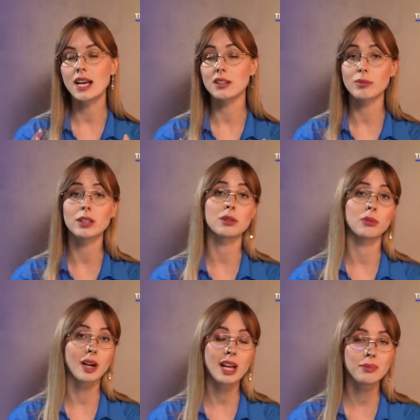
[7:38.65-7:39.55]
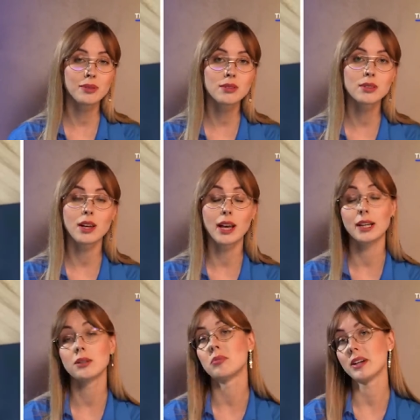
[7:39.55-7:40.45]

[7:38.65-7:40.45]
as well as on weapons and